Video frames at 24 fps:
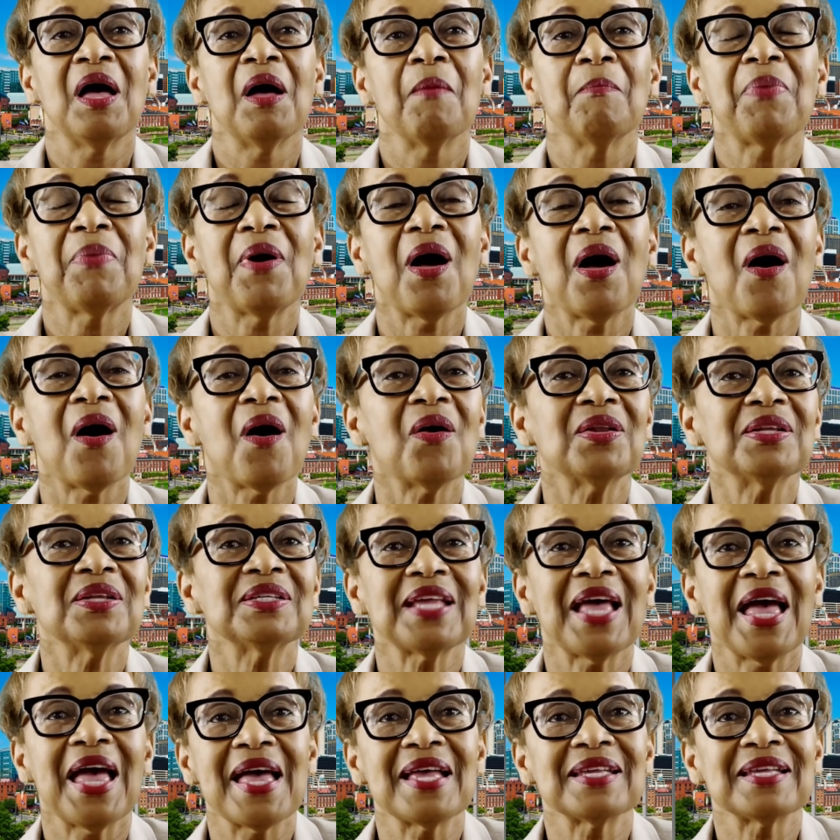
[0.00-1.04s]
Paul is
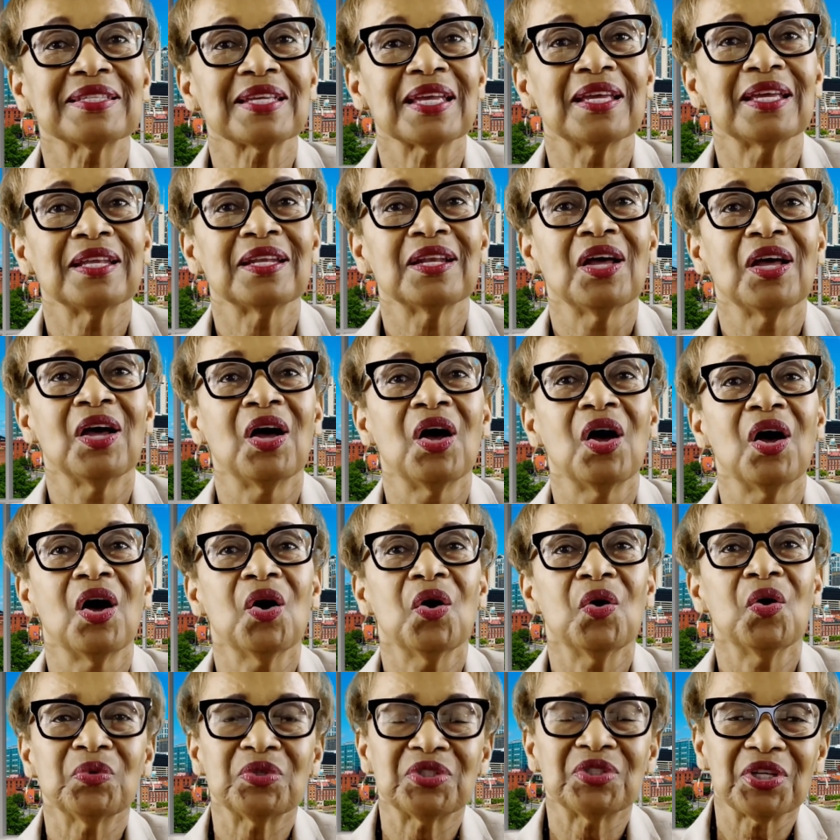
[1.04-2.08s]
asking,
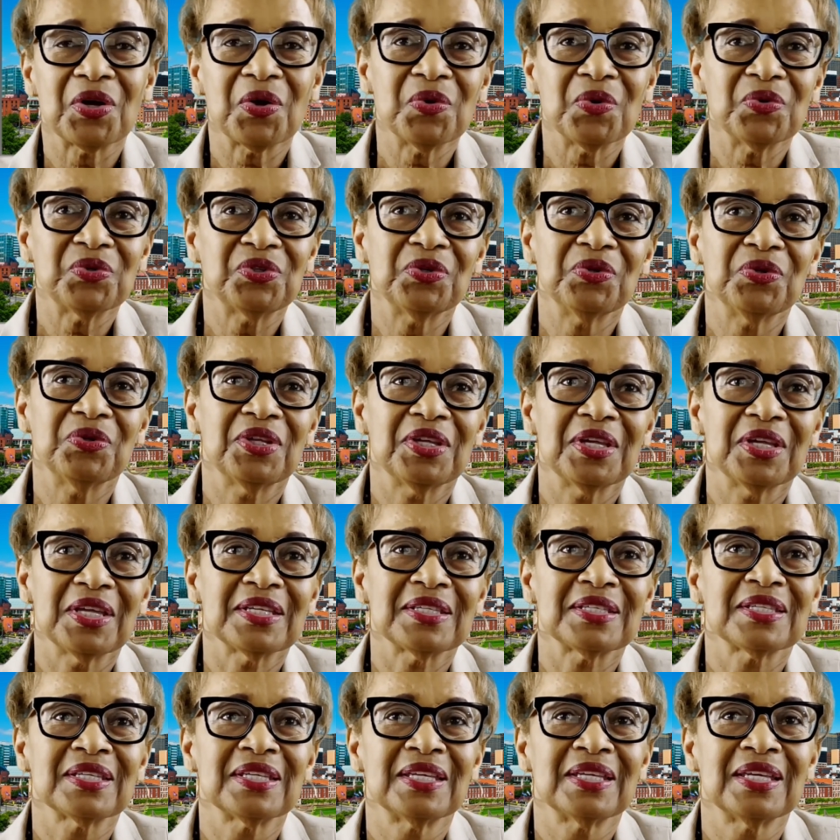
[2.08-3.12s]
who told you
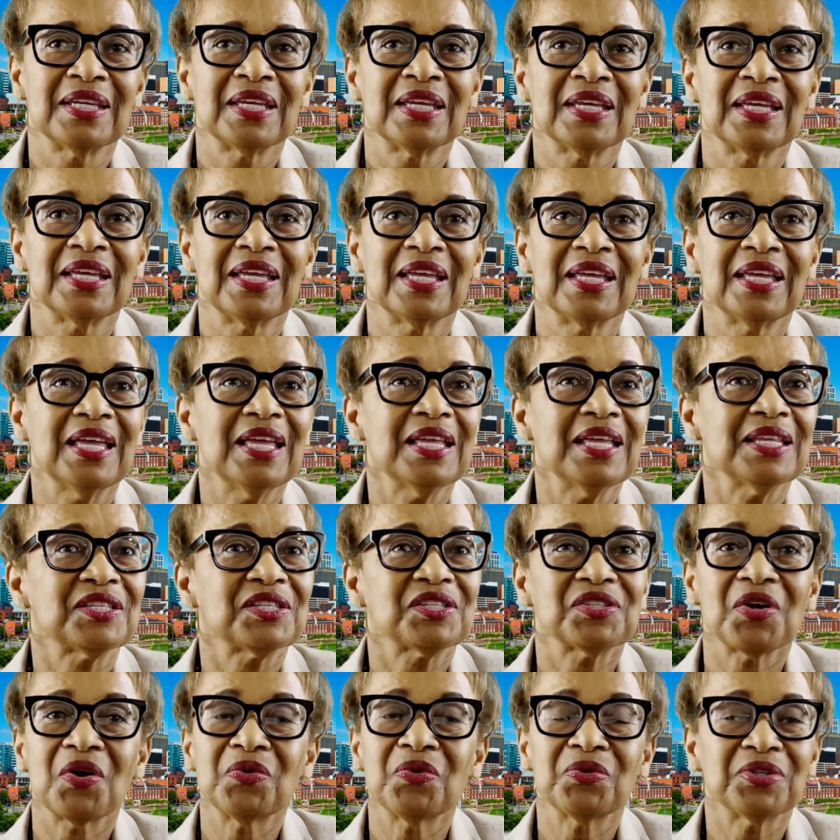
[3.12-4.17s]
this? It
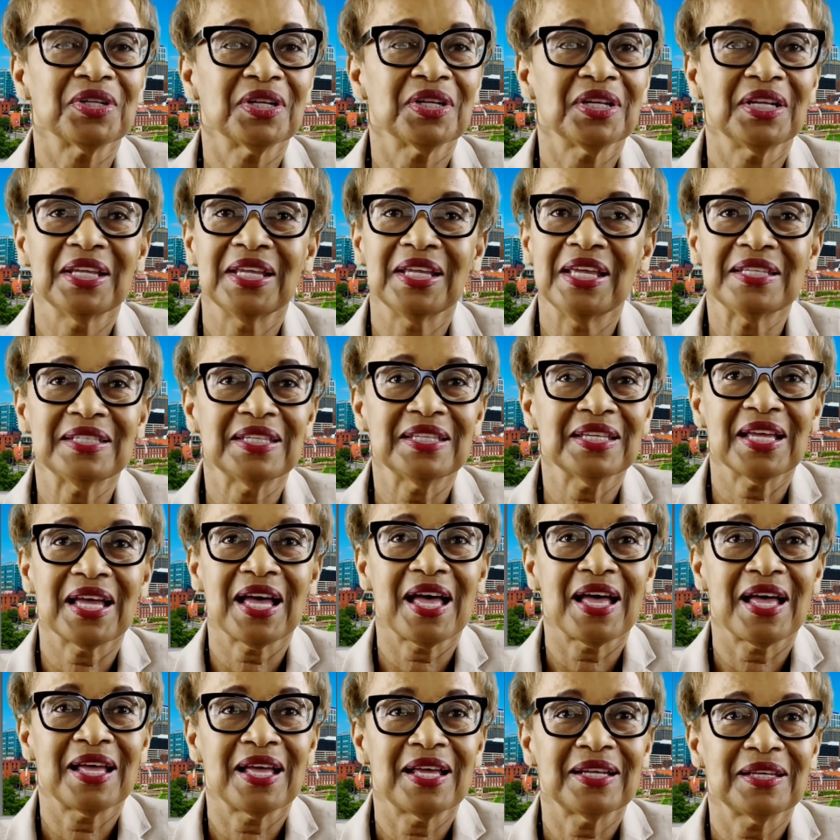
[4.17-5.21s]
certainly isn't
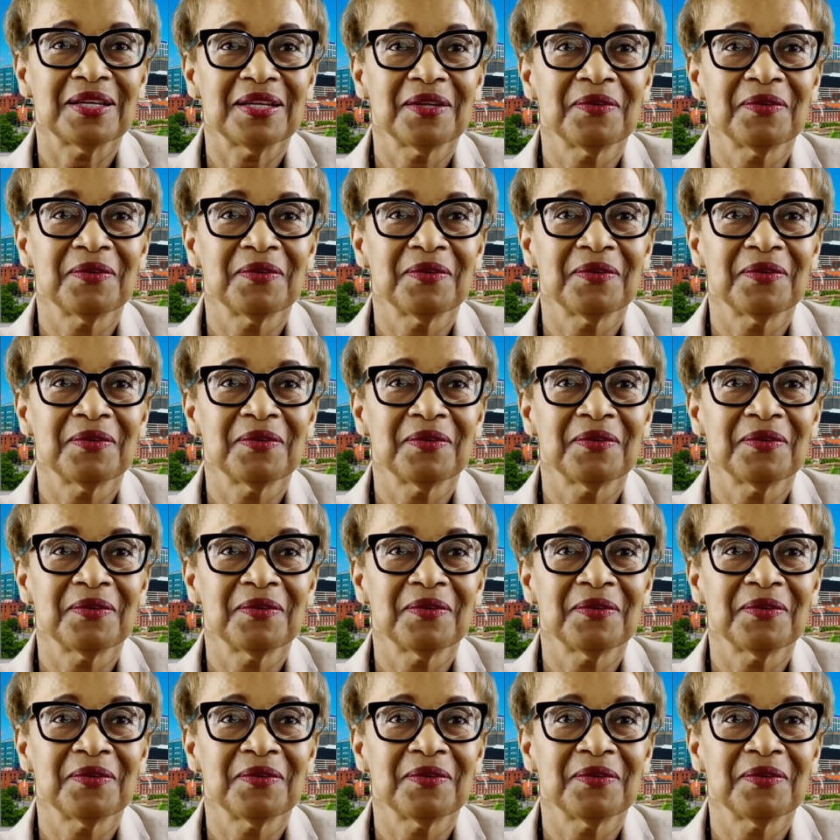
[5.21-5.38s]
God.